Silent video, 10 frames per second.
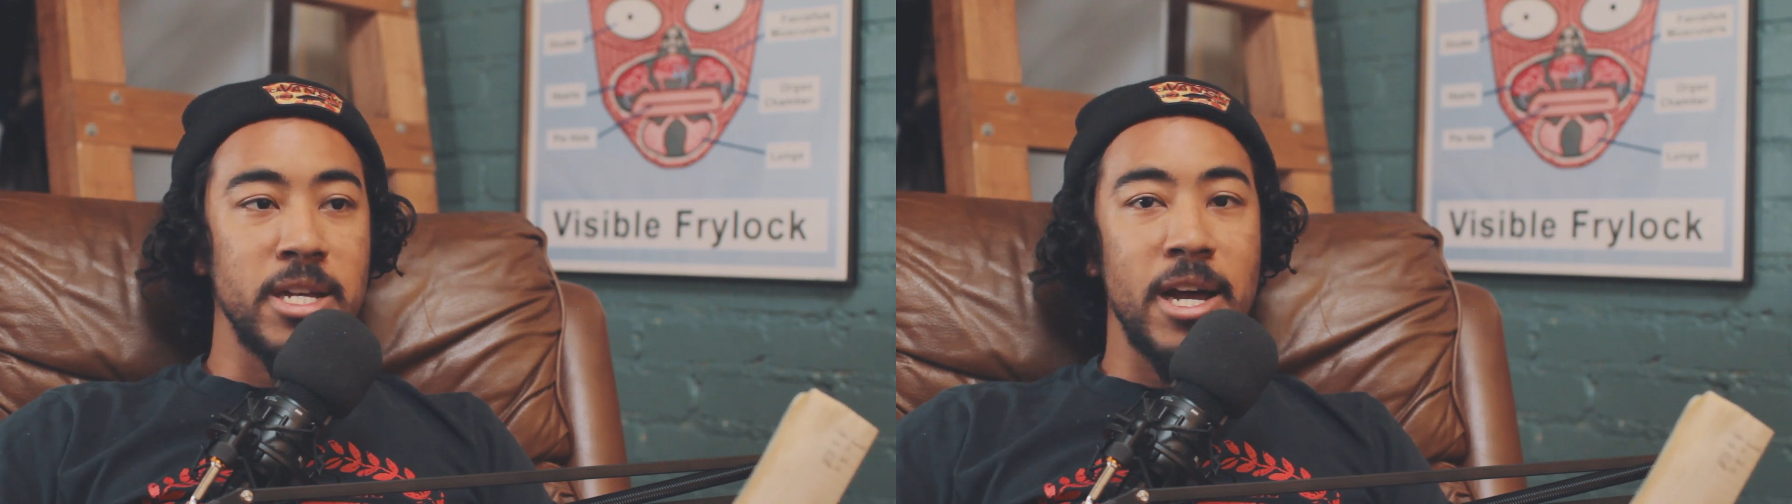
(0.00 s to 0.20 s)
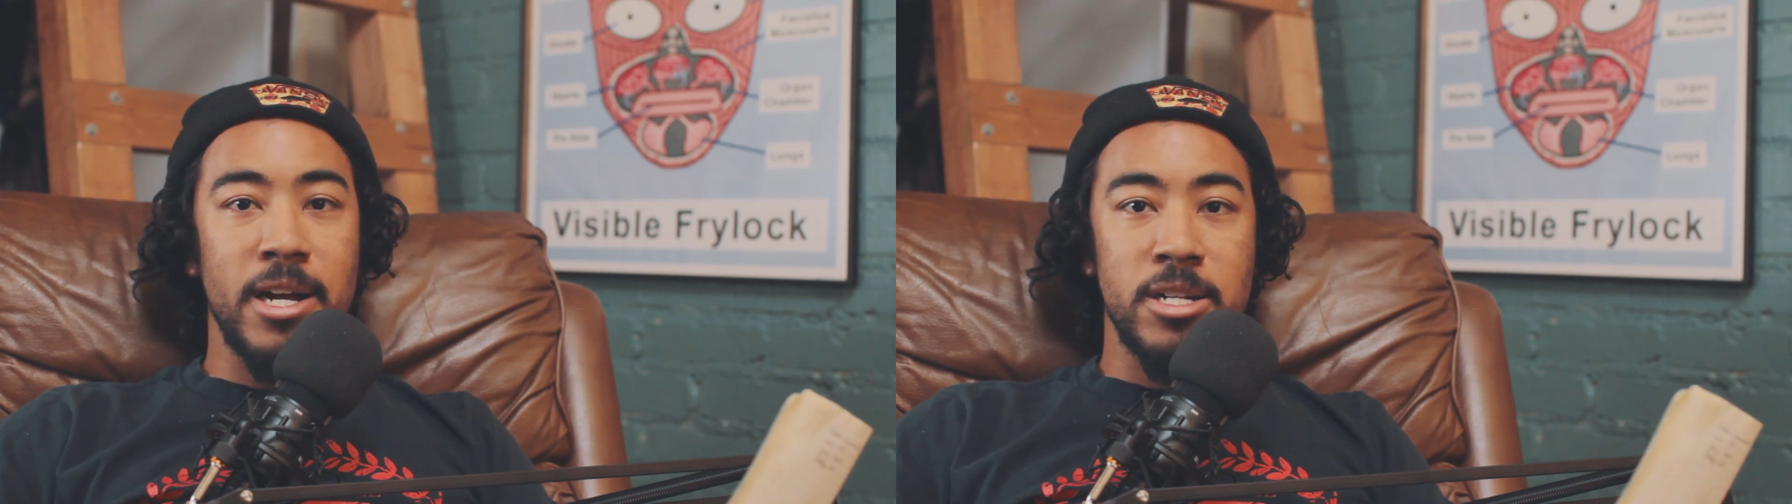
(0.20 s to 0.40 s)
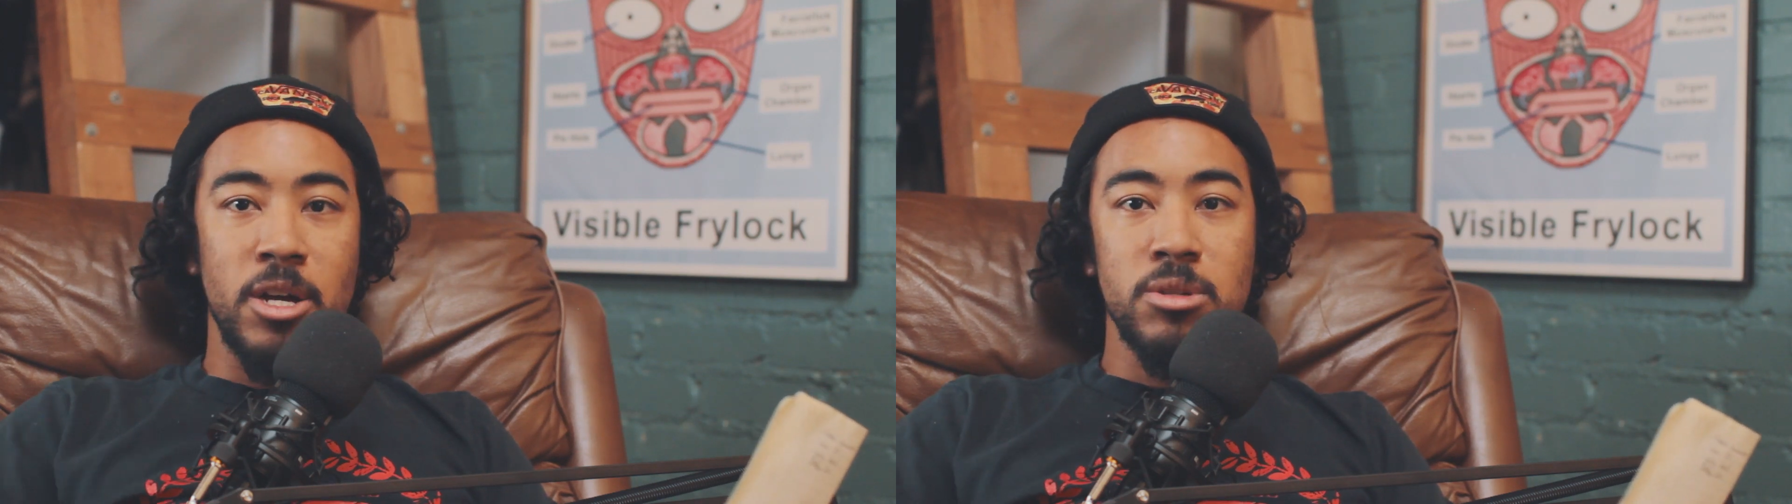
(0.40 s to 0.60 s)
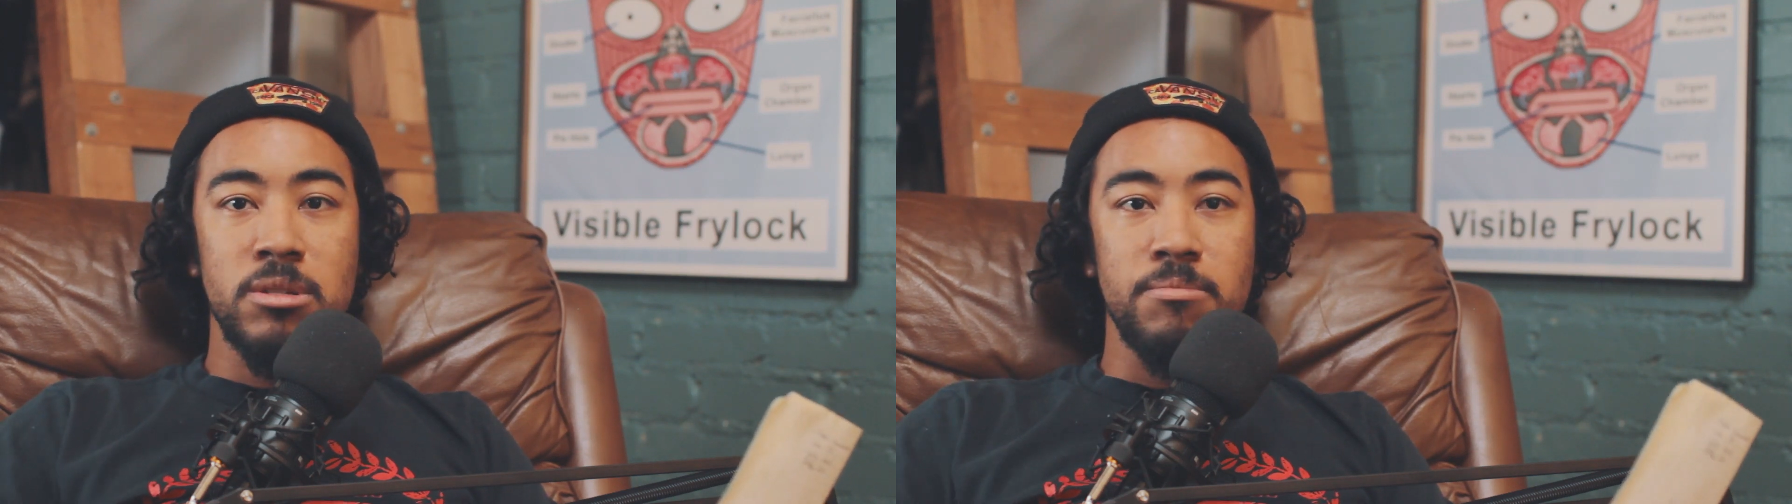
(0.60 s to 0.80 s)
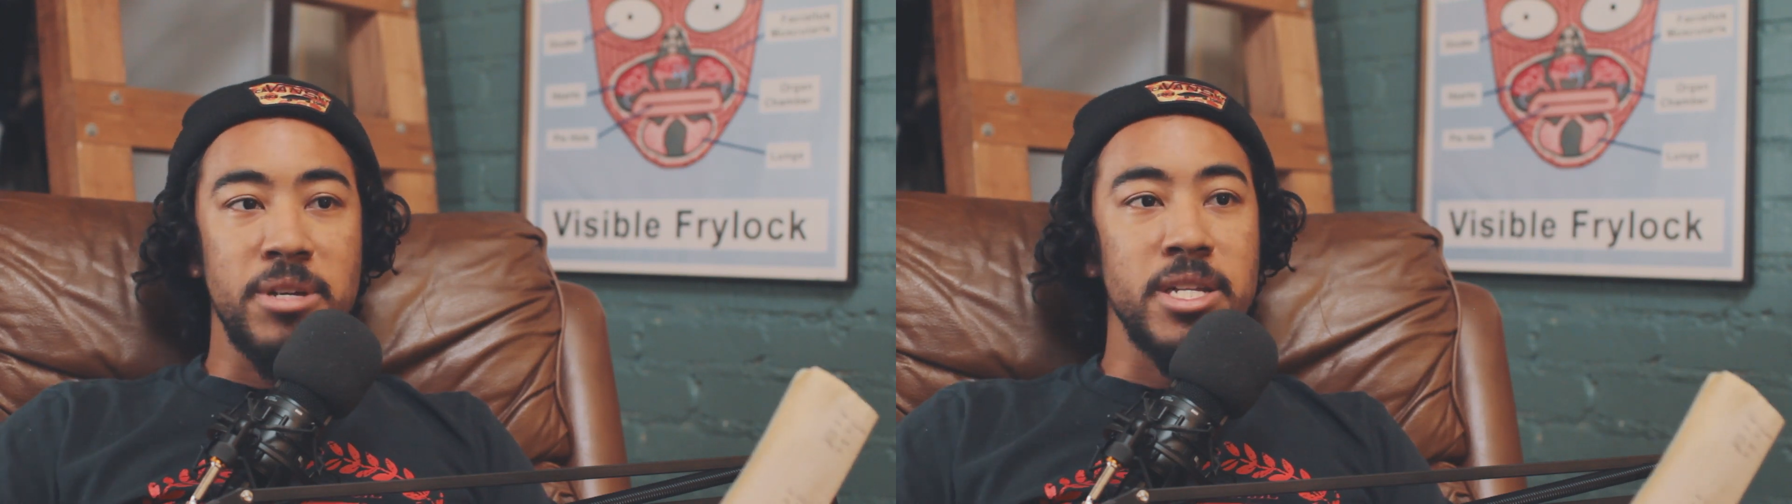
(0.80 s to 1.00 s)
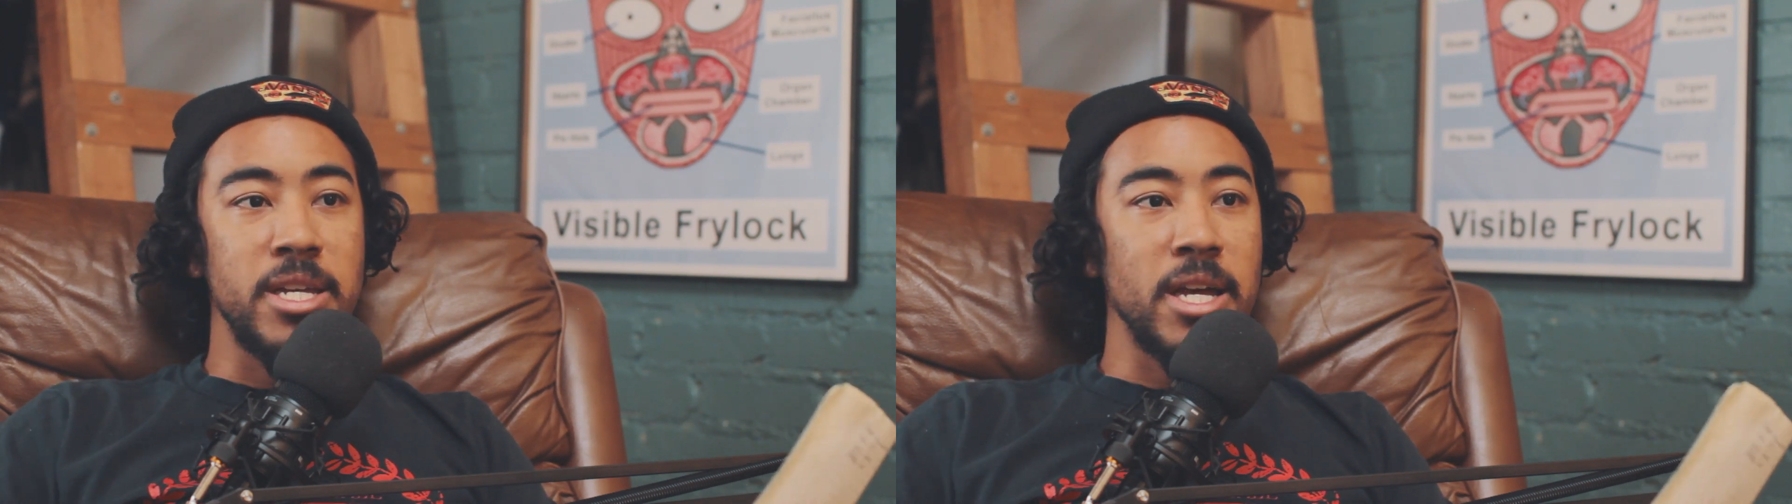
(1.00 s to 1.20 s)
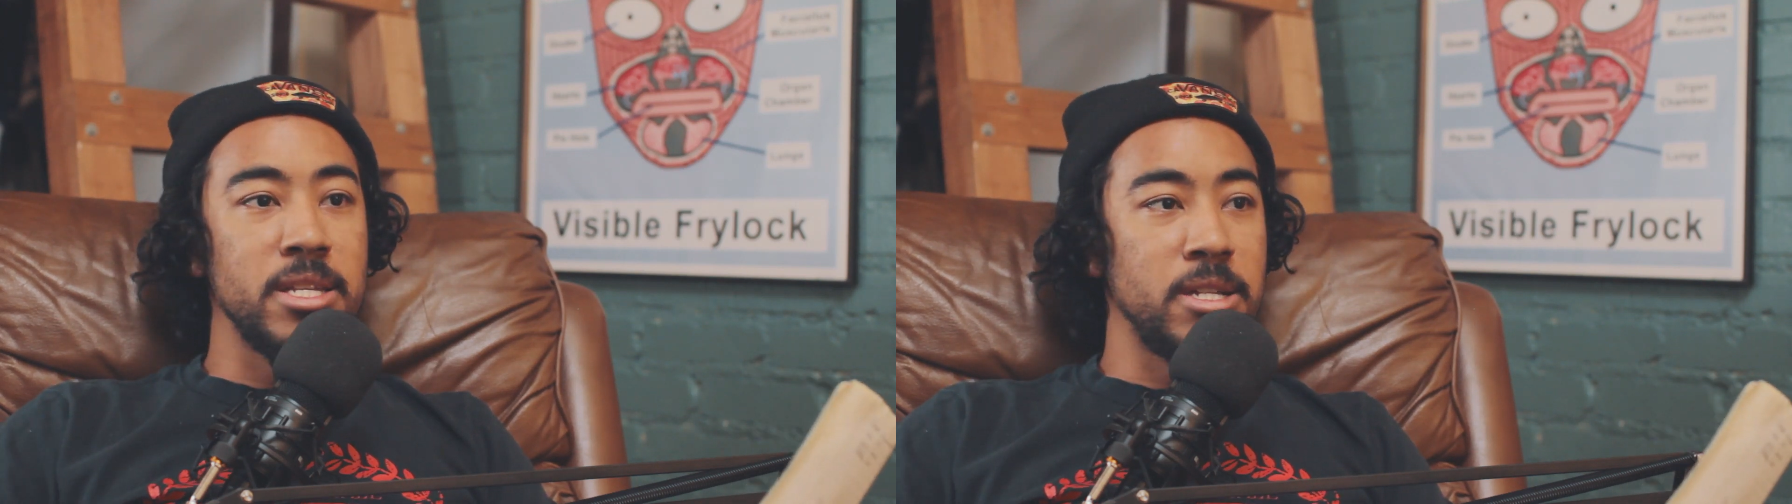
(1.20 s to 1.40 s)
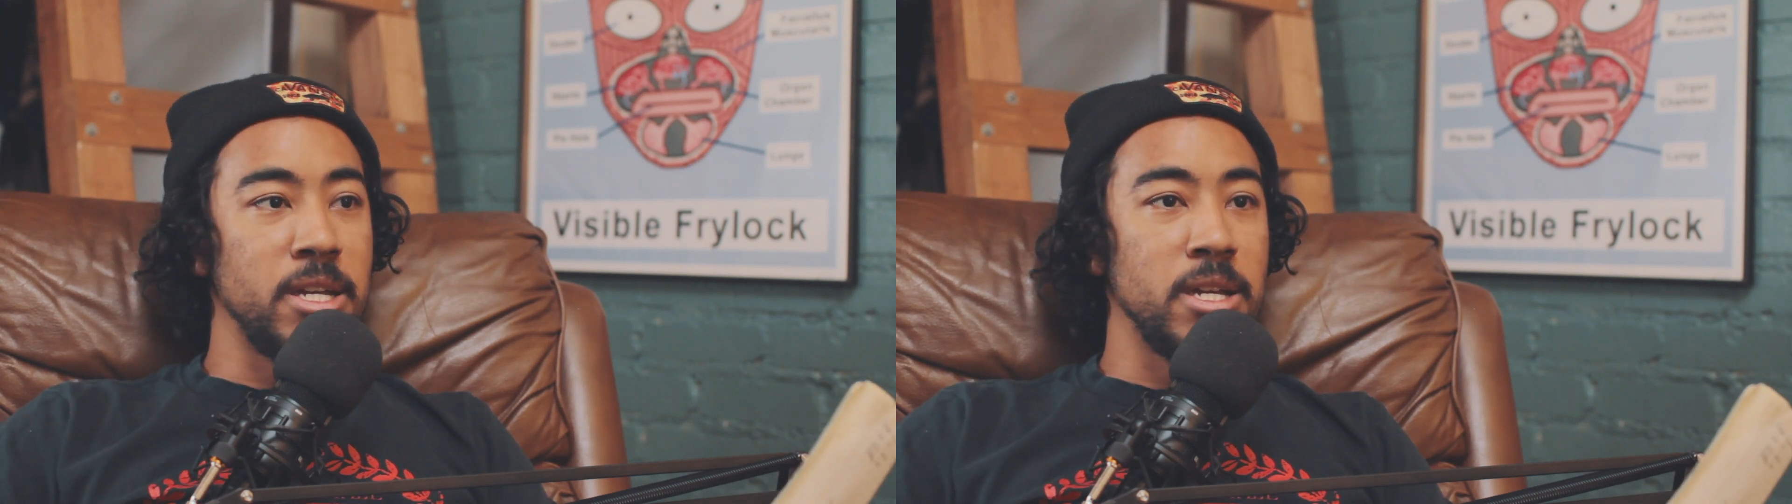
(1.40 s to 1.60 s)
diagnose
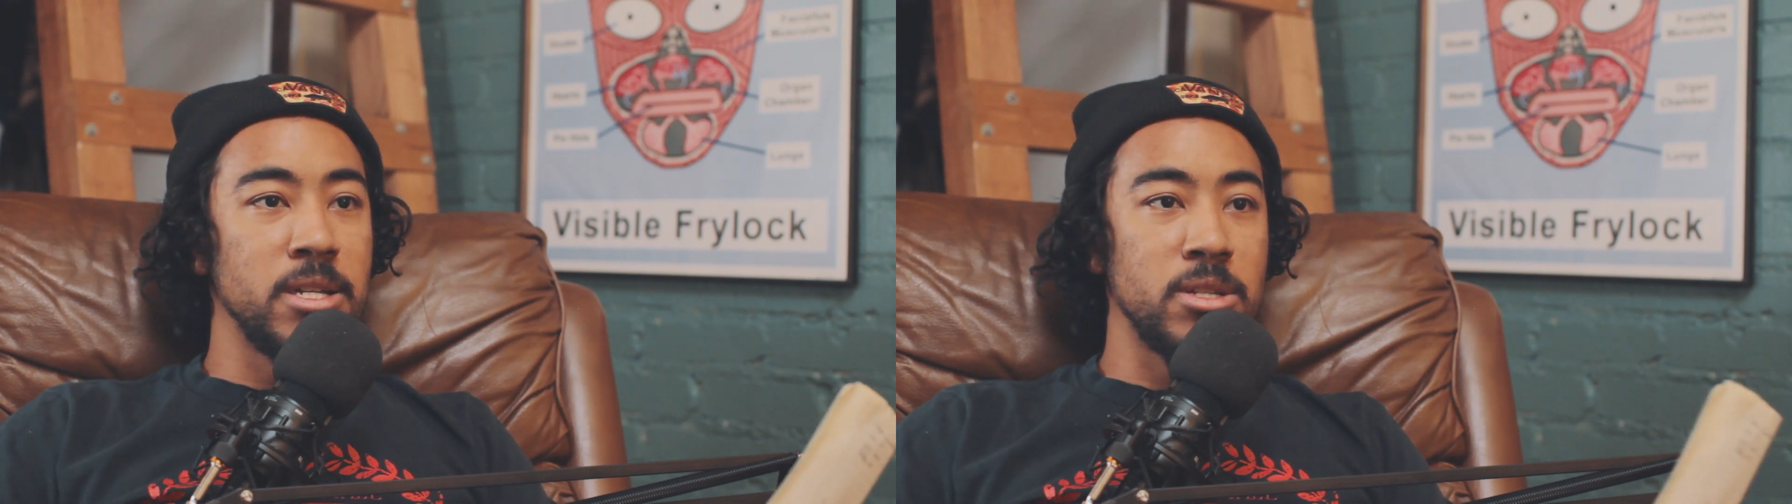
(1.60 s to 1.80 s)
PTSD.